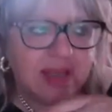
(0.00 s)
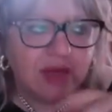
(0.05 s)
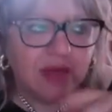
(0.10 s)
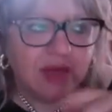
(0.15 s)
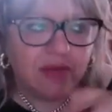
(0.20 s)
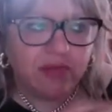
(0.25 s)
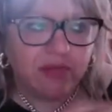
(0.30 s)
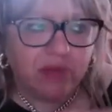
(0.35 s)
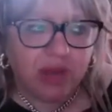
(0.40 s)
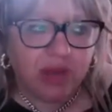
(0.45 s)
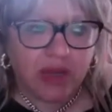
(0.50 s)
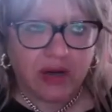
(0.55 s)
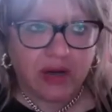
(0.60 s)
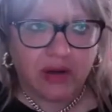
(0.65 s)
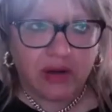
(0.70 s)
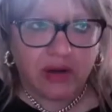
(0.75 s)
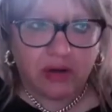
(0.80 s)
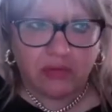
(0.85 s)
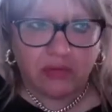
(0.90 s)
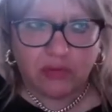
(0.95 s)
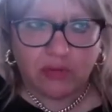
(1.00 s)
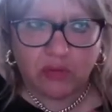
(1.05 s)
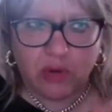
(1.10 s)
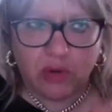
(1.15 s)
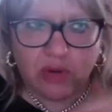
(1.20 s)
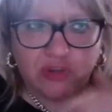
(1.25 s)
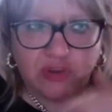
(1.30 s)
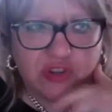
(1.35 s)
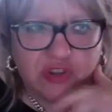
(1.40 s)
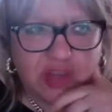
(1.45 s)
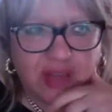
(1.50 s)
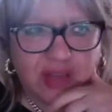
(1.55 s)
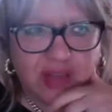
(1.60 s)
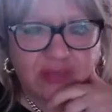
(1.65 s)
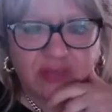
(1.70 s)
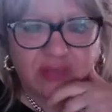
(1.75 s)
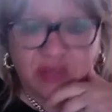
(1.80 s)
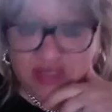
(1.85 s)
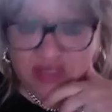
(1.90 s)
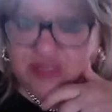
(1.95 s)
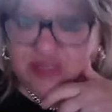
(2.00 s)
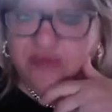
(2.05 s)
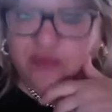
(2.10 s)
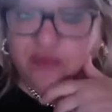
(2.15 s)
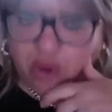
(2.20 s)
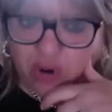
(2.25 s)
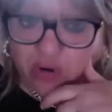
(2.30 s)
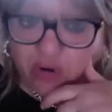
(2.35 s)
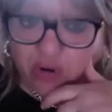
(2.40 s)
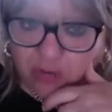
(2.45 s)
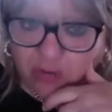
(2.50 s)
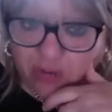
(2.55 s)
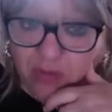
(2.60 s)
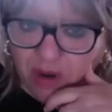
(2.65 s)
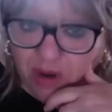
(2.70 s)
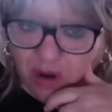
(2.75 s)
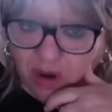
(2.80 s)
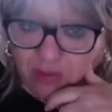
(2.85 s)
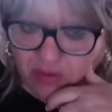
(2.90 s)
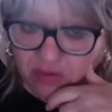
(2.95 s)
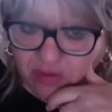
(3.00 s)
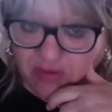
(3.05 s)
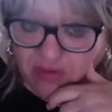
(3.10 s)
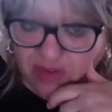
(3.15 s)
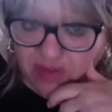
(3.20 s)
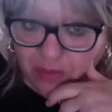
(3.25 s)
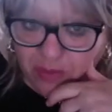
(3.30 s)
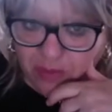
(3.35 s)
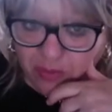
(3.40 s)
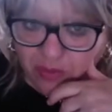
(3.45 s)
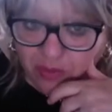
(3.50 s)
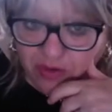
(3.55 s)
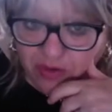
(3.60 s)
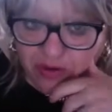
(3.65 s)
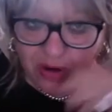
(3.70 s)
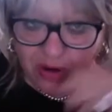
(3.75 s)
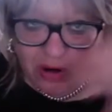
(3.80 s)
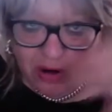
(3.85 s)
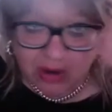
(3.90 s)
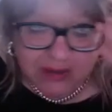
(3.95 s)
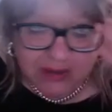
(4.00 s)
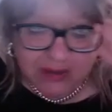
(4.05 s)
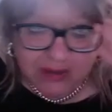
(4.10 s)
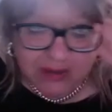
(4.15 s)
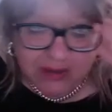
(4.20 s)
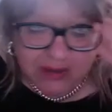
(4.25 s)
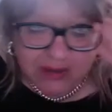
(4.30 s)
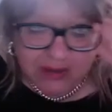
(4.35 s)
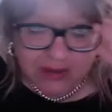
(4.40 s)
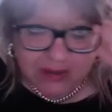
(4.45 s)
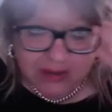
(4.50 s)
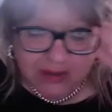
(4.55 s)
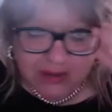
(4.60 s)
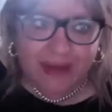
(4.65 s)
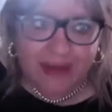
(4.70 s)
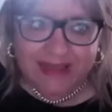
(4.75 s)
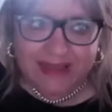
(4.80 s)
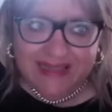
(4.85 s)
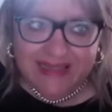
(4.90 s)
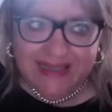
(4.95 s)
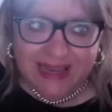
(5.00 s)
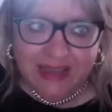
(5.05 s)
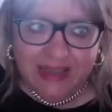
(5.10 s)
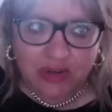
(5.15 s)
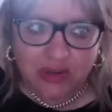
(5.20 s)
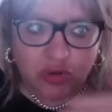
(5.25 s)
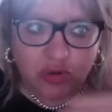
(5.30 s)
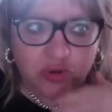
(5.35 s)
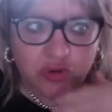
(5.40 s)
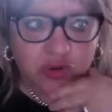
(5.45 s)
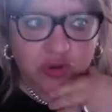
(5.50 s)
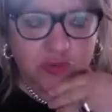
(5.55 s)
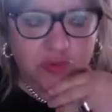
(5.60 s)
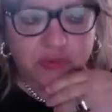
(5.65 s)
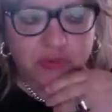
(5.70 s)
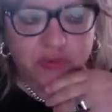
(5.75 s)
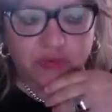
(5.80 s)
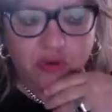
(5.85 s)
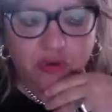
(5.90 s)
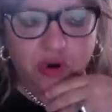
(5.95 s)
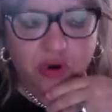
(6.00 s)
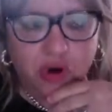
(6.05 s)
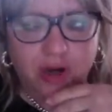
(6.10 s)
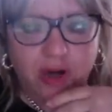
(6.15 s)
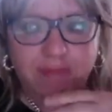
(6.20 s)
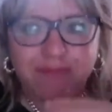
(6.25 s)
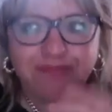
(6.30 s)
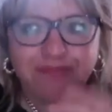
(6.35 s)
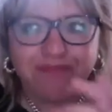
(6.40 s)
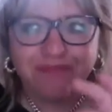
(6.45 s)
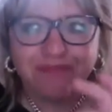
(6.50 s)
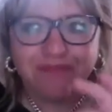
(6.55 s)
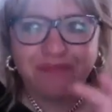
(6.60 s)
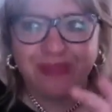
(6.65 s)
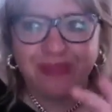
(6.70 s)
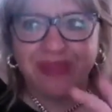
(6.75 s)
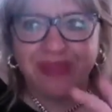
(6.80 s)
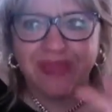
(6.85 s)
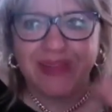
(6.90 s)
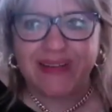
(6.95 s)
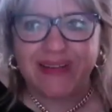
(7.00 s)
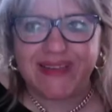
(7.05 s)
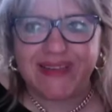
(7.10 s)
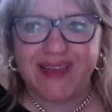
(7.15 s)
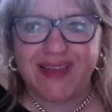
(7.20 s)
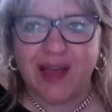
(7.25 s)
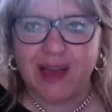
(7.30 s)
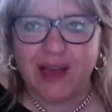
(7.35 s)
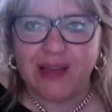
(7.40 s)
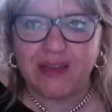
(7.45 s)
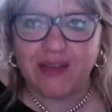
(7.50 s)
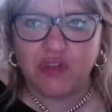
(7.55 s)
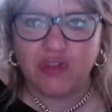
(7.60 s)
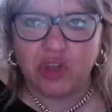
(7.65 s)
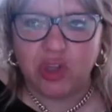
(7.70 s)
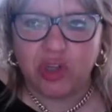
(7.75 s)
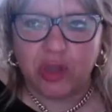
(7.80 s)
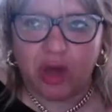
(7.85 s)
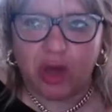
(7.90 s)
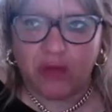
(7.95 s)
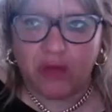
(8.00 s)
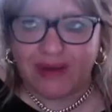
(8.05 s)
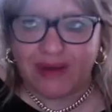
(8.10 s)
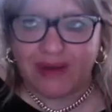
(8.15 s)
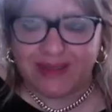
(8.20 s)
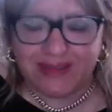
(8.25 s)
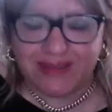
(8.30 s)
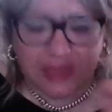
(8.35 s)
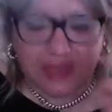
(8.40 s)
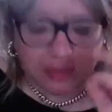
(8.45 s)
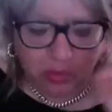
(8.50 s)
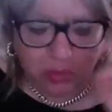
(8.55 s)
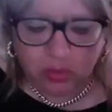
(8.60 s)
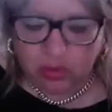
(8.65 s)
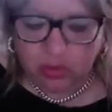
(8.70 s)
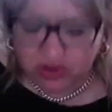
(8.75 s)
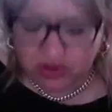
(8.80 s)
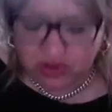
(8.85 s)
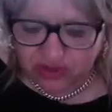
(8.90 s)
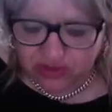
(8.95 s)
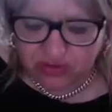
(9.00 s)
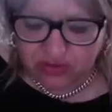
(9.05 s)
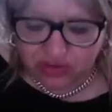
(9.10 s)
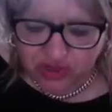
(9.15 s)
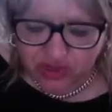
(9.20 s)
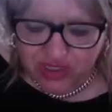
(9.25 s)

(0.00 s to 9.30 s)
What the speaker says: There was this forum of contemporary art, but as I told you before, the title of my table was interesting.